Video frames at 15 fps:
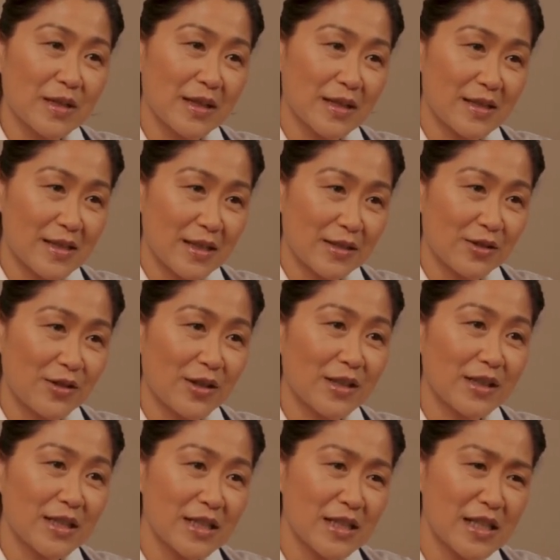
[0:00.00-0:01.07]
cells
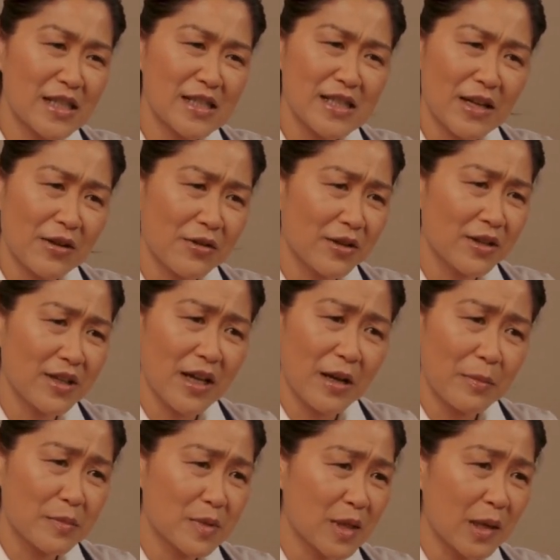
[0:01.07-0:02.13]
and you
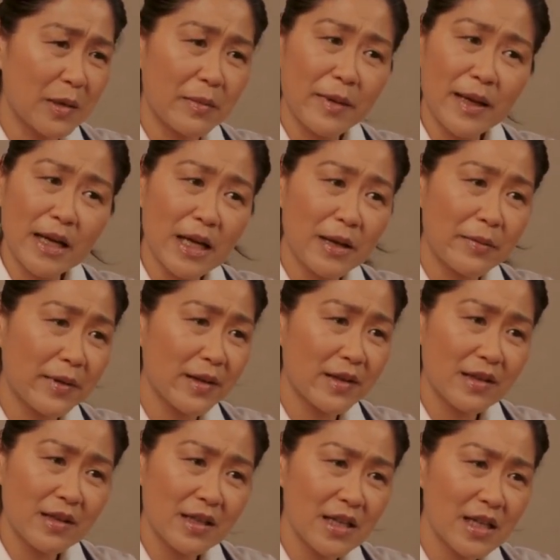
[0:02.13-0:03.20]
slow down.
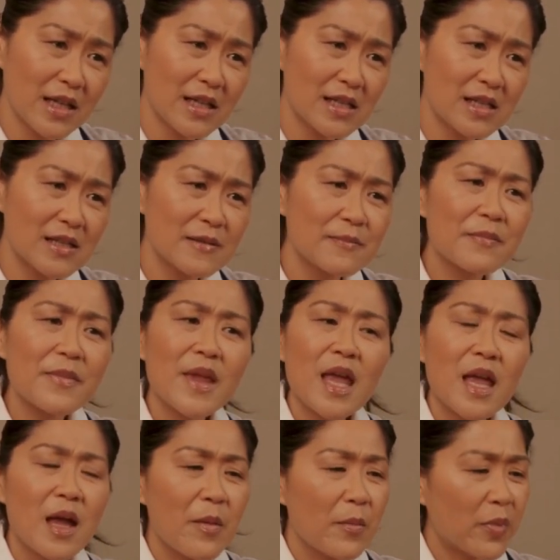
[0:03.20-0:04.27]
So if you're
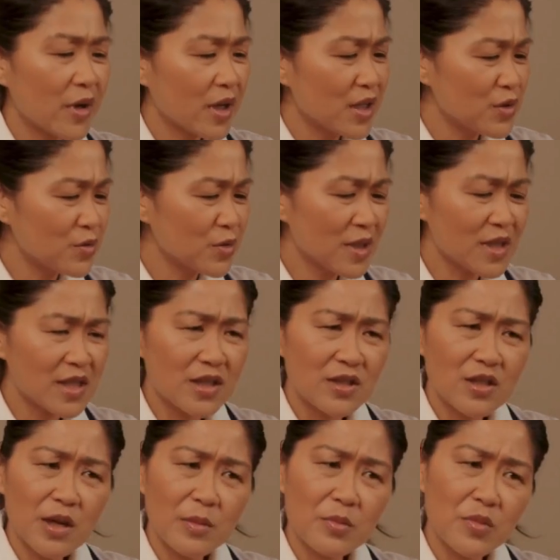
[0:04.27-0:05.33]
going on a journey with your
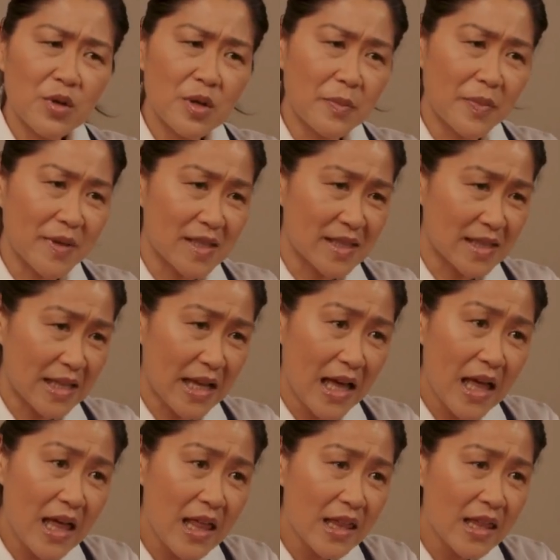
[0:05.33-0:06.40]
car and you have a
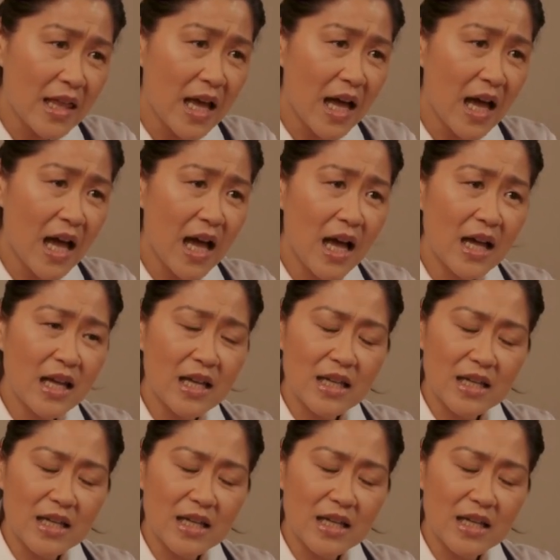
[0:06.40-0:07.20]
full tank of